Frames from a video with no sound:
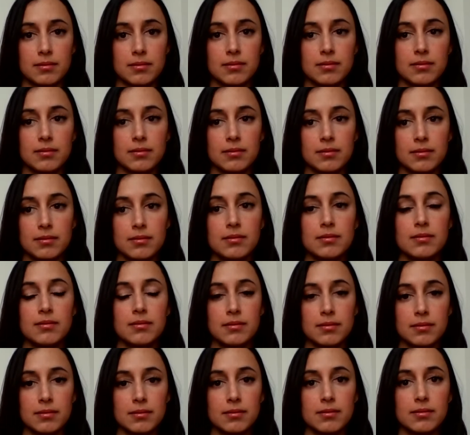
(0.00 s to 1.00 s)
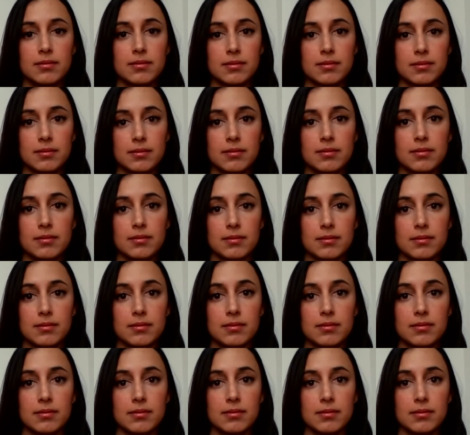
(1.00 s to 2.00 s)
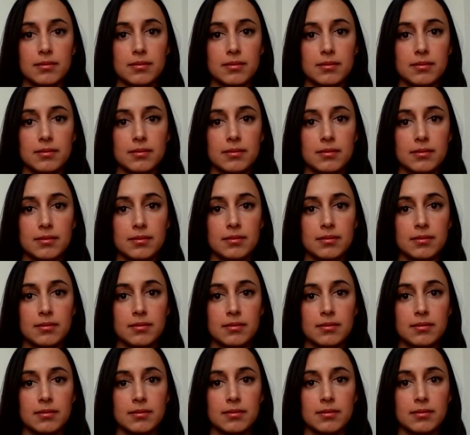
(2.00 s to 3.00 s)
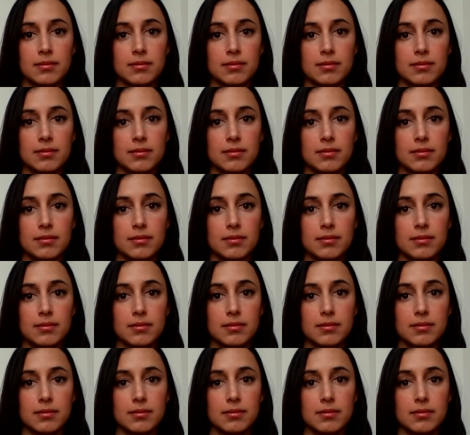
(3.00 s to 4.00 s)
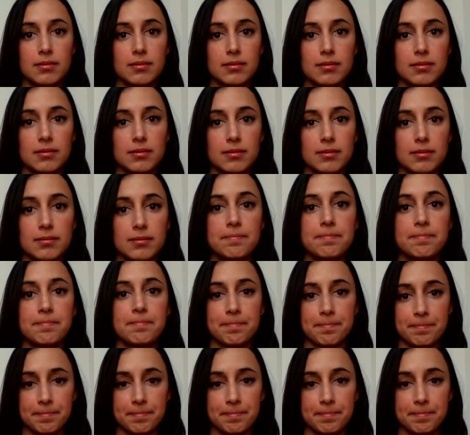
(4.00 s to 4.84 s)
(not speaking)